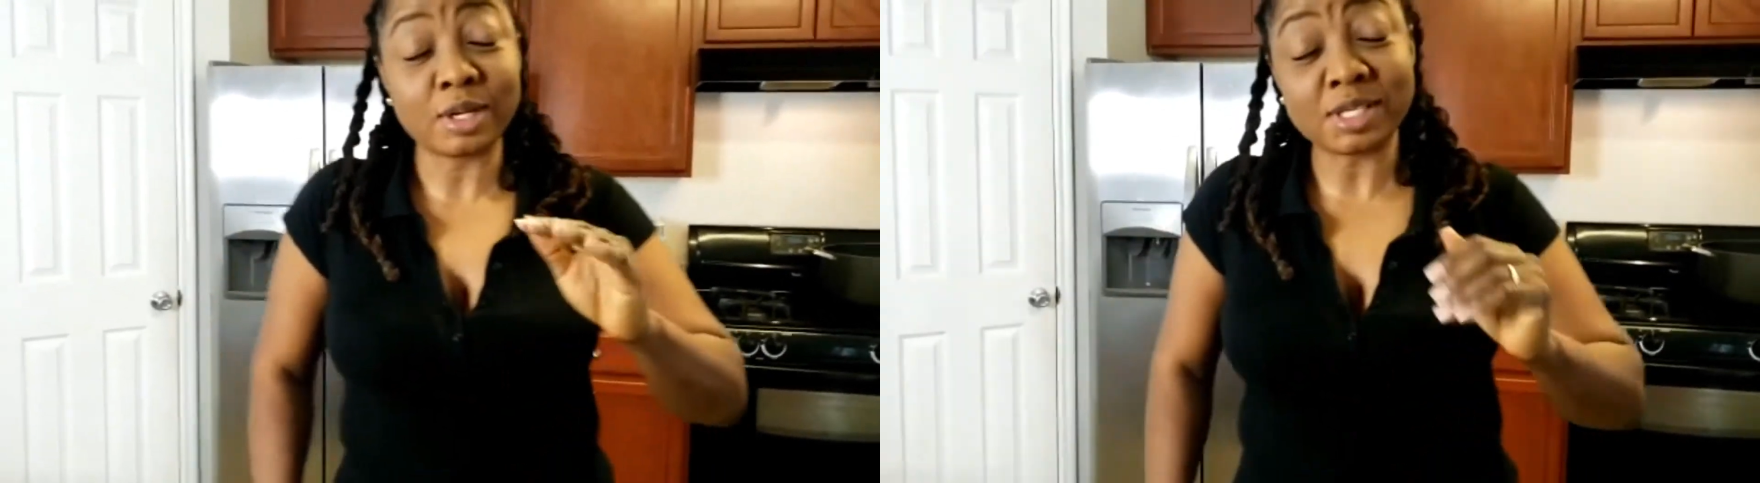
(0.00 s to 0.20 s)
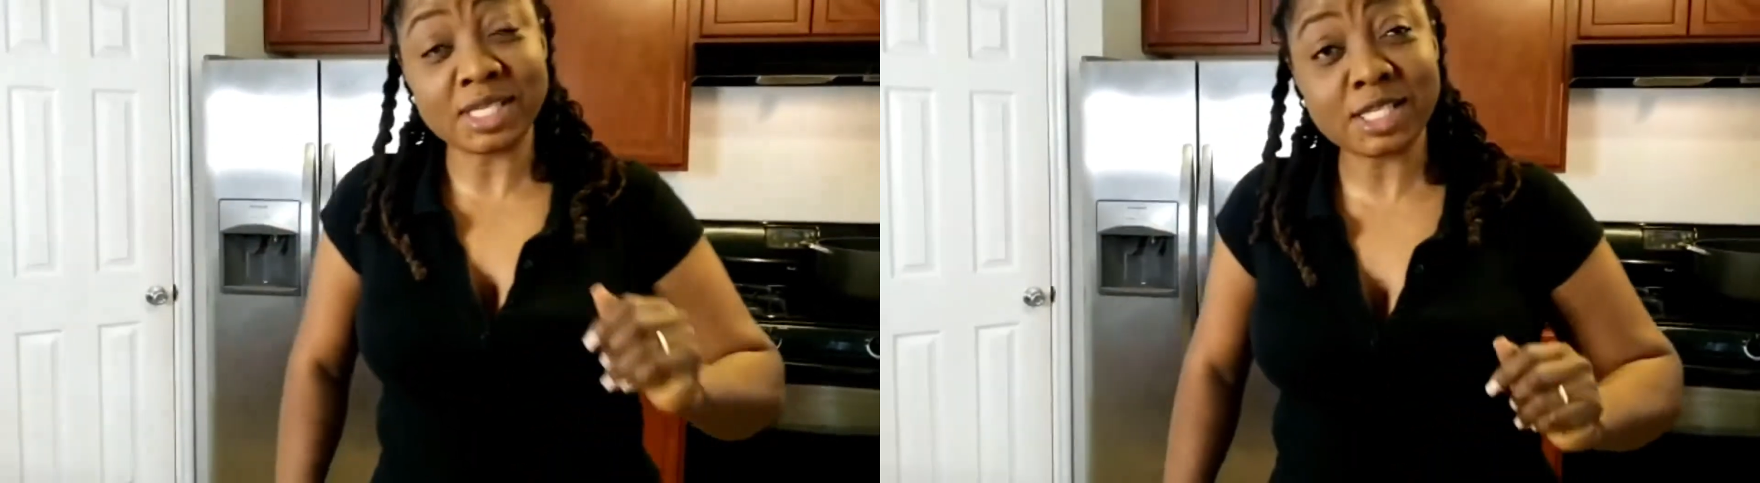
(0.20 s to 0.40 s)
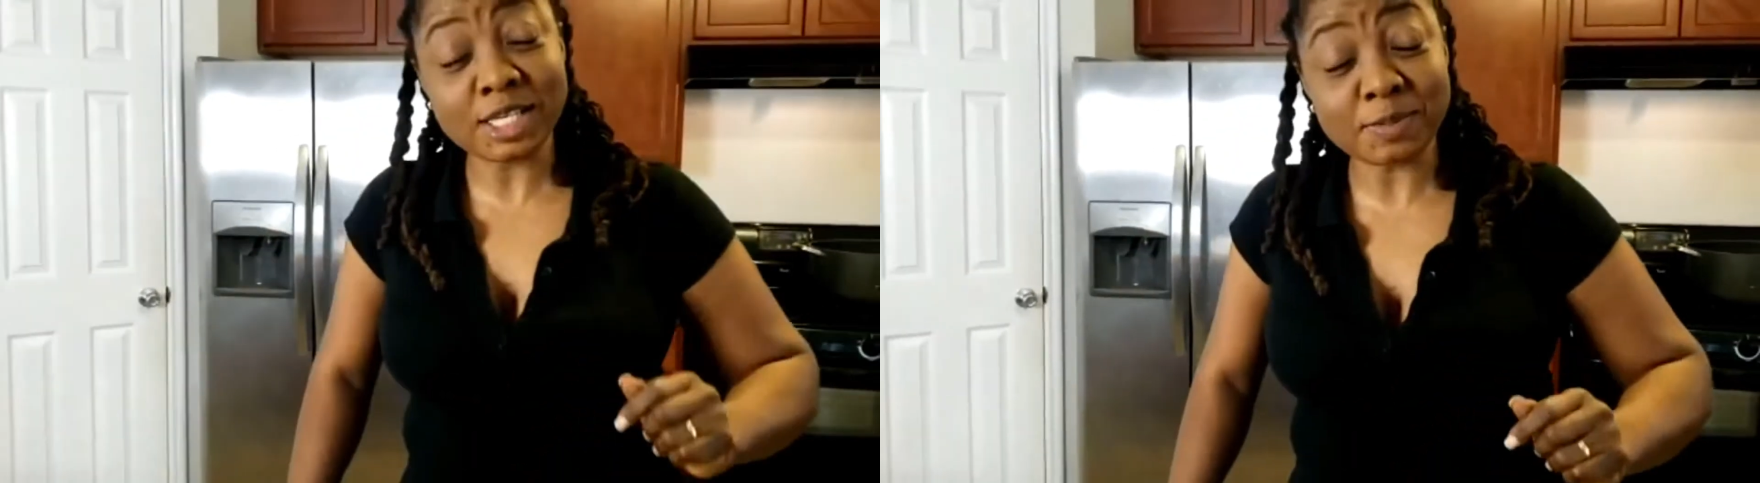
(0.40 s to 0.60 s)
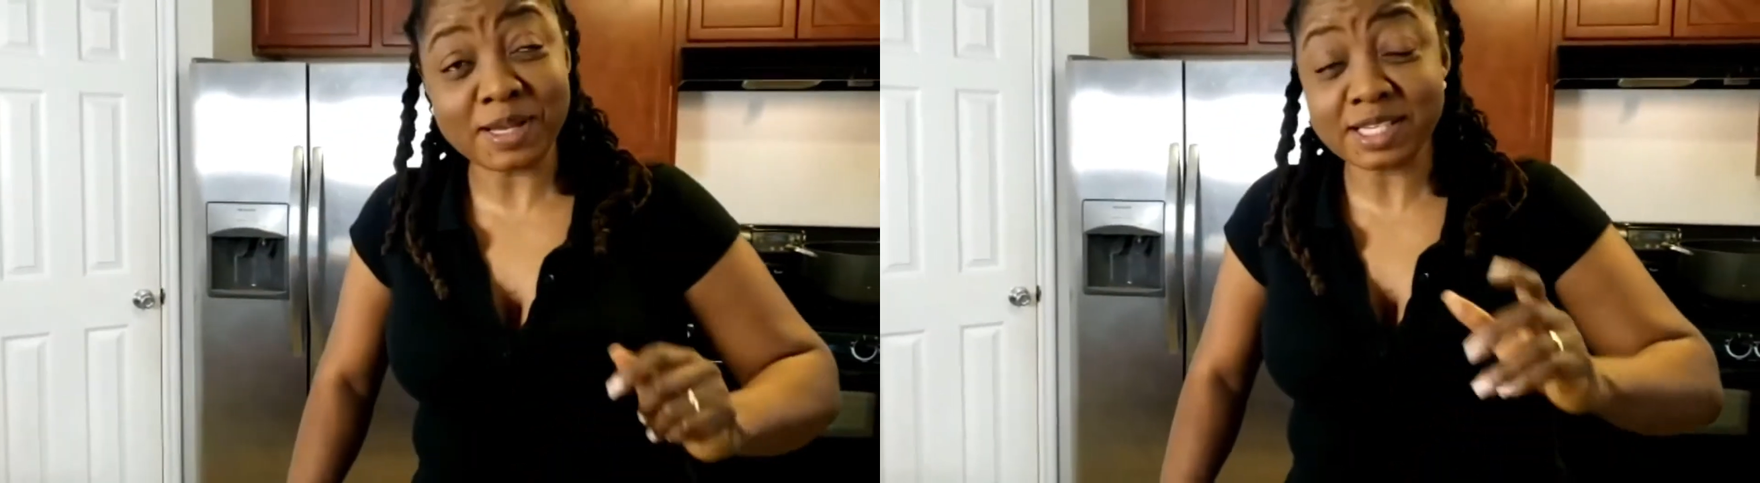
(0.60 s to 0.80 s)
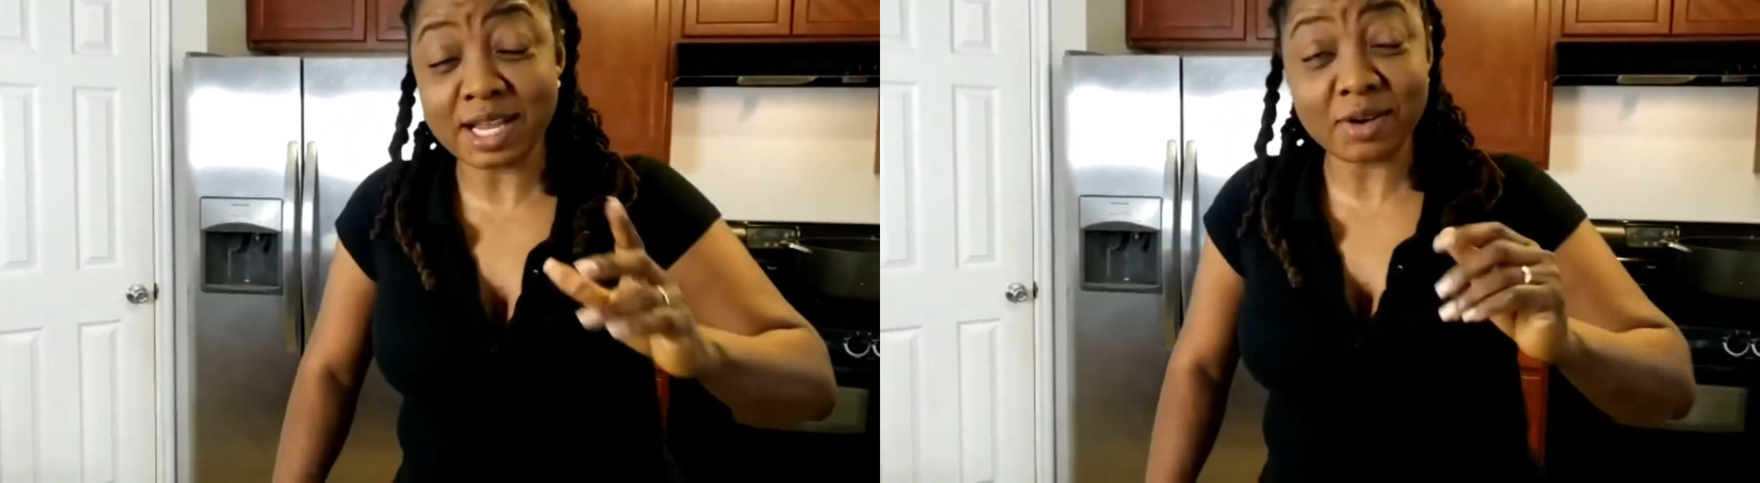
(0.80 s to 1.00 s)
this
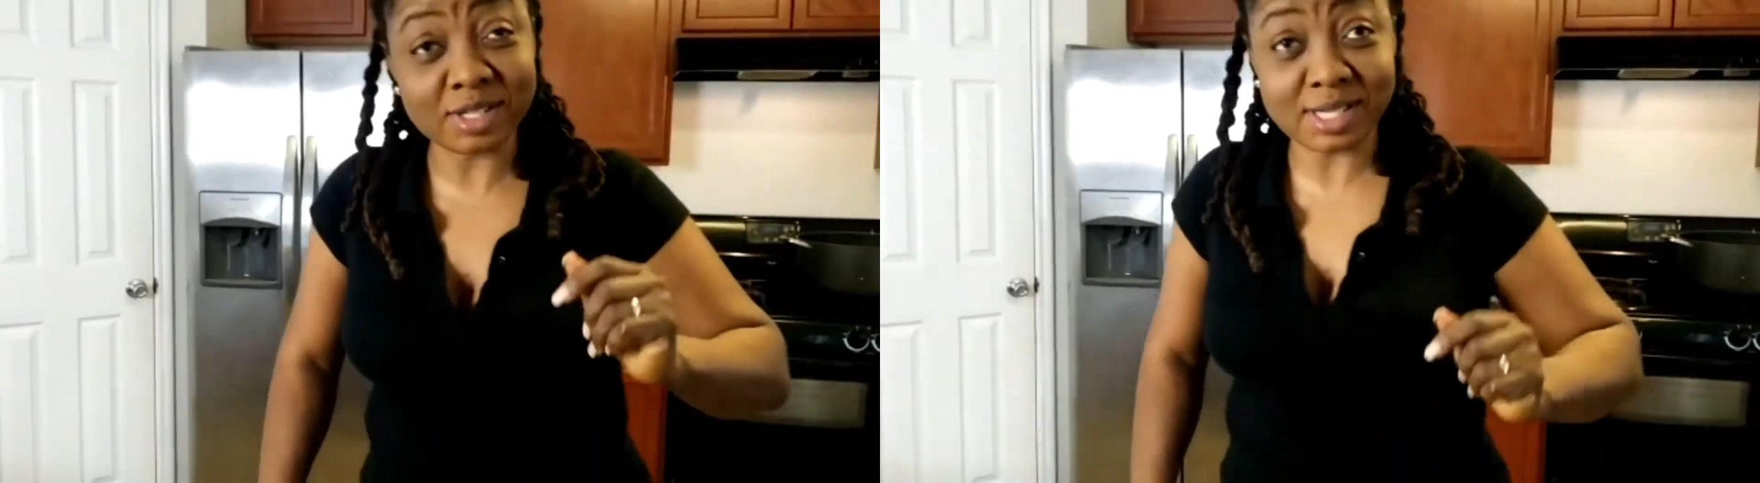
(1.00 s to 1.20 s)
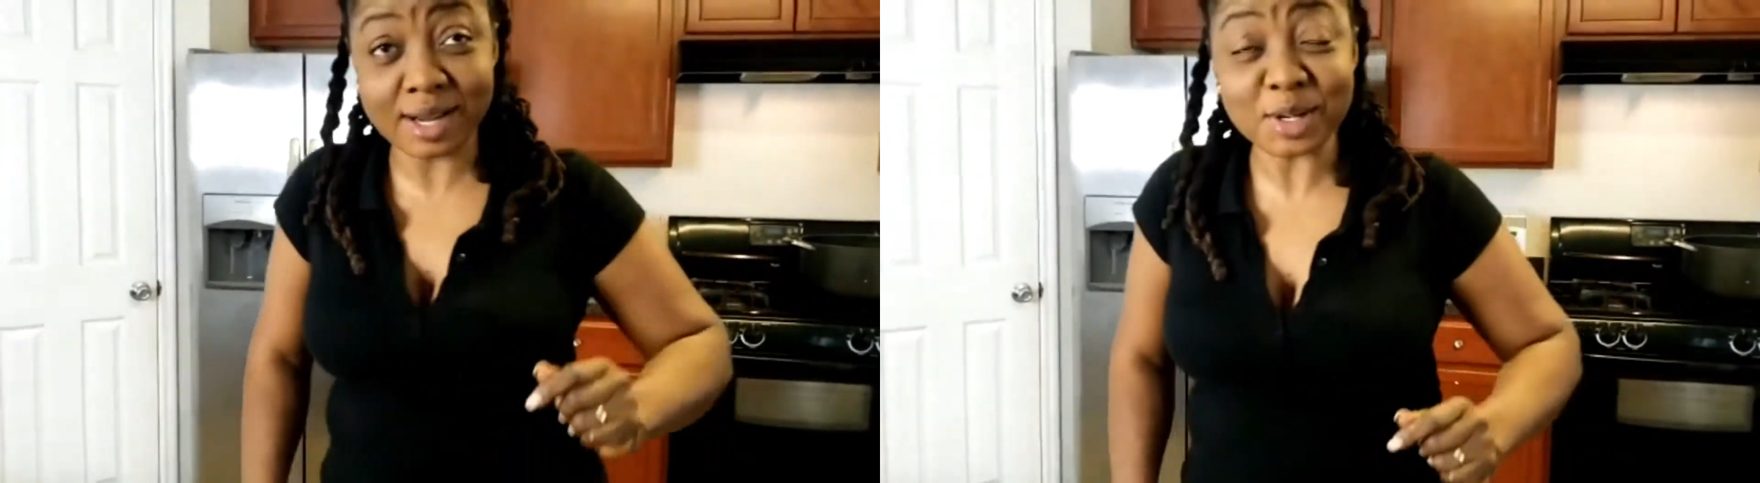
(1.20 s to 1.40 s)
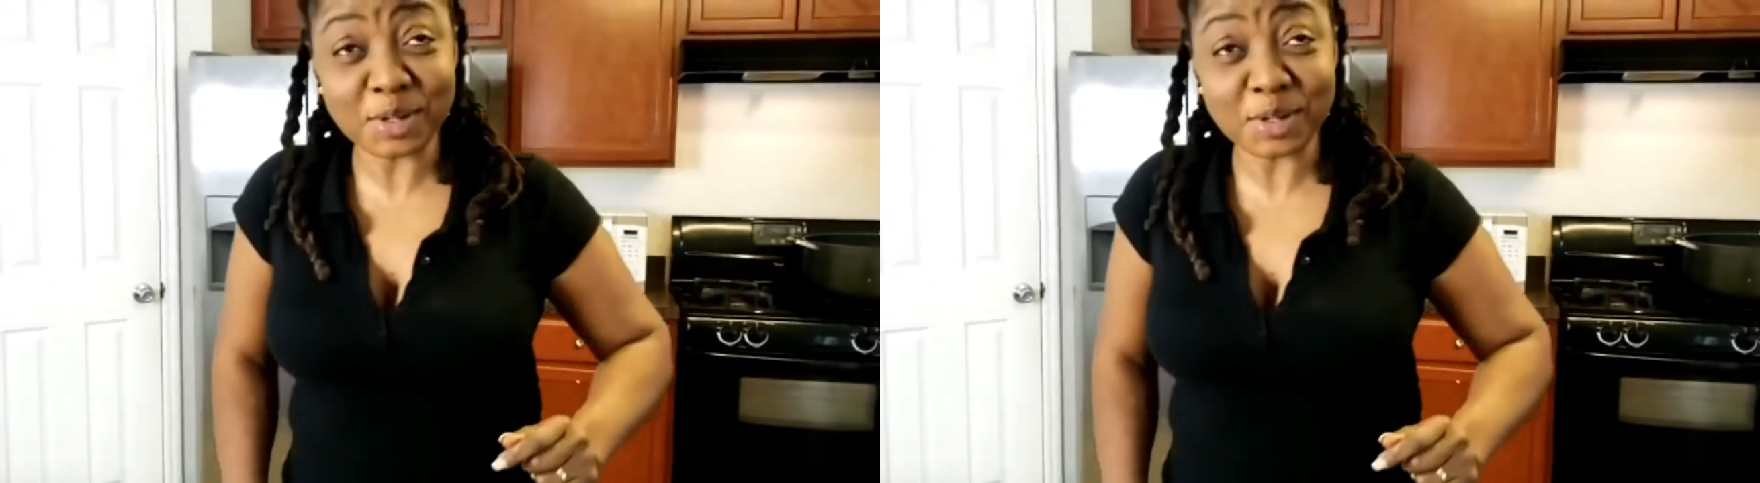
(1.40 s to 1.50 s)
person I'll tell you